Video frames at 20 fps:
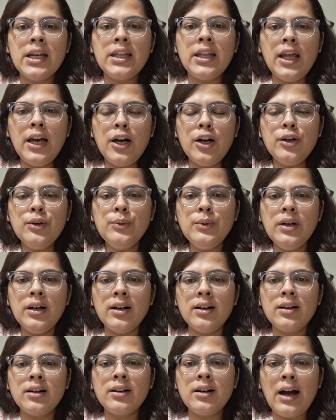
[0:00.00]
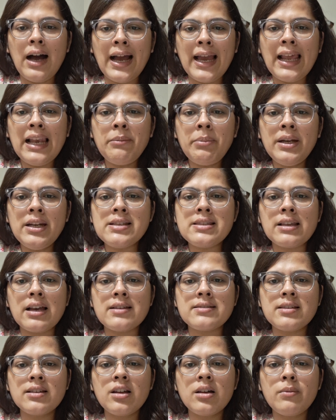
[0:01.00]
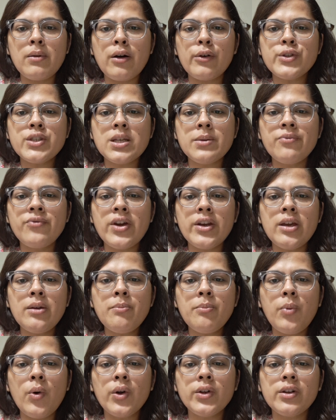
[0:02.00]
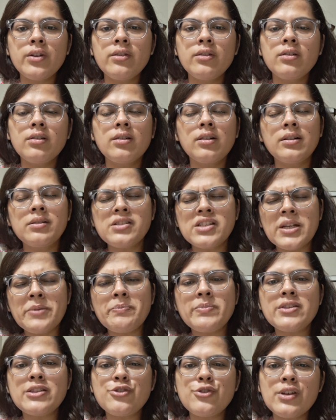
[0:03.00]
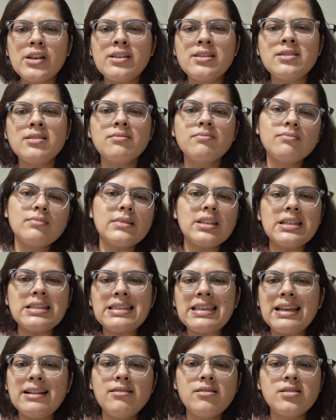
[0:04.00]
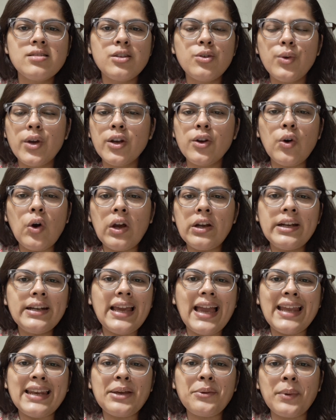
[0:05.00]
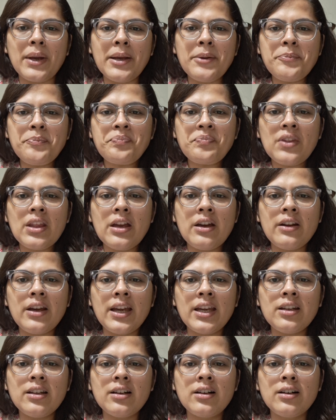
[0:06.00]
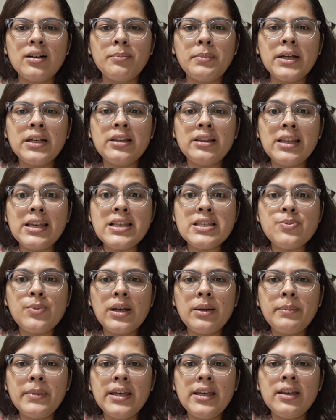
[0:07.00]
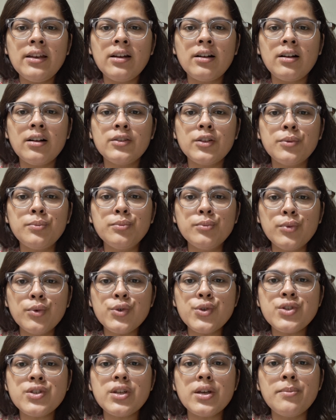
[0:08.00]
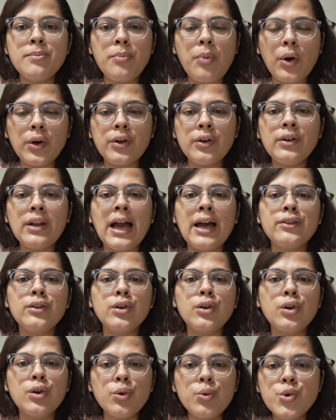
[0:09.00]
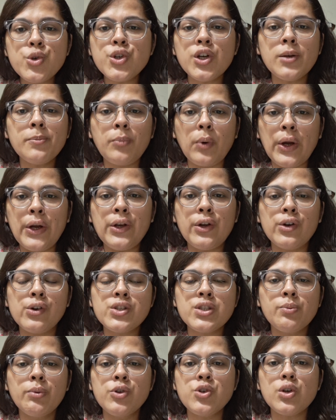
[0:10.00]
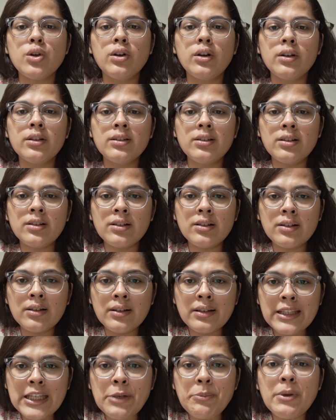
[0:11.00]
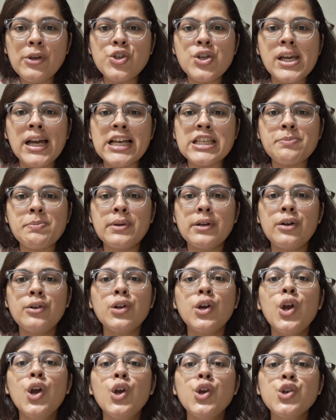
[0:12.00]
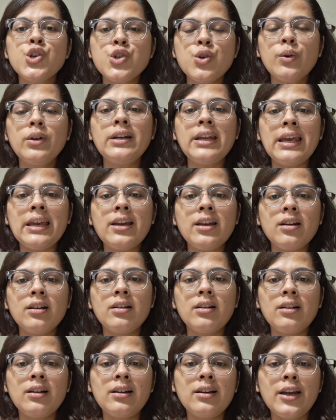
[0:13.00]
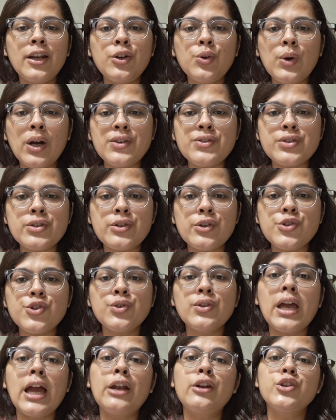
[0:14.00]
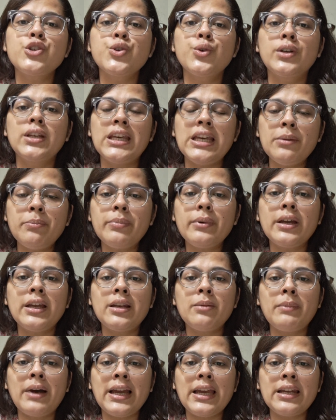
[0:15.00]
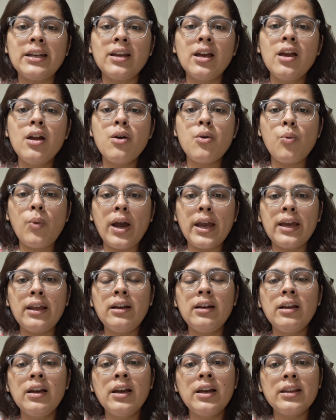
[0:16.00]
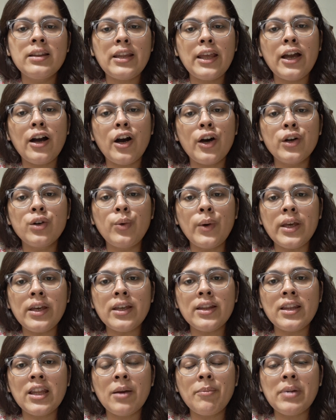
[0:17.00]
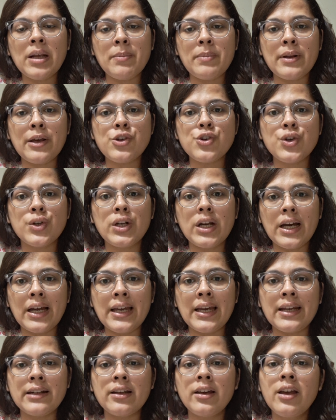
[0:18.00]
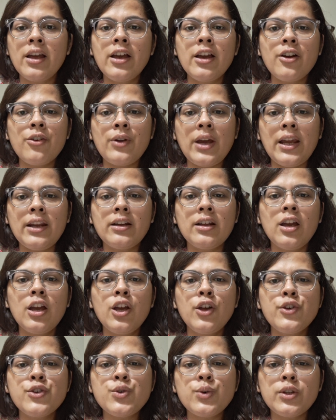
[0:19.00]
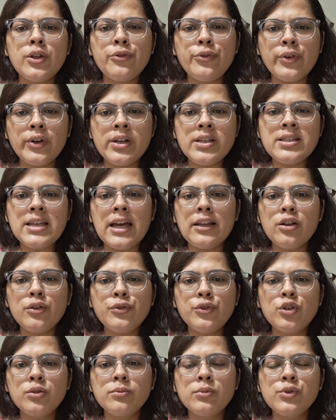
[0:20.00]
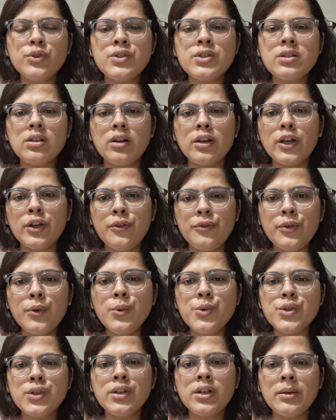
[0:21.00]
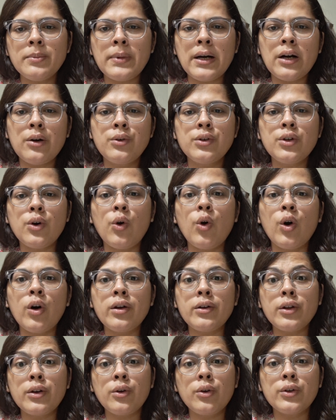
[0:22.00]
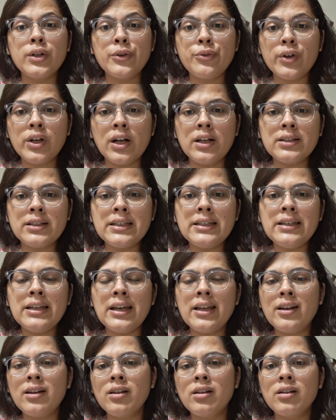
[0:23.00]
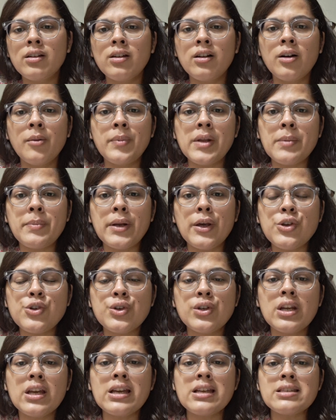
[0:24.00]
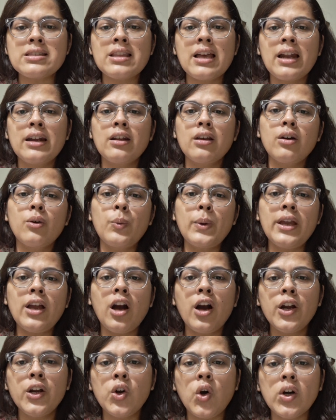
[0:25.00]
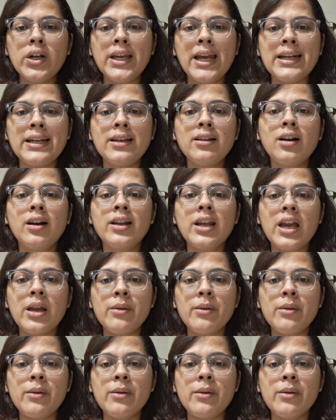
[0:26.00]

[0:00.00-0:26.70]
Now, uh, I'll be discussing about some very important uh, tips, tricks, skills, you can call it anyway, right uh, but these will be the most important and the crucial pointers which the NEET PG aspirant should take into consideration and should keep in mind while they are going in their preparation ahead right so the first and the foremost confusion about or you know difficulty in uh, preparation is that we are not getting our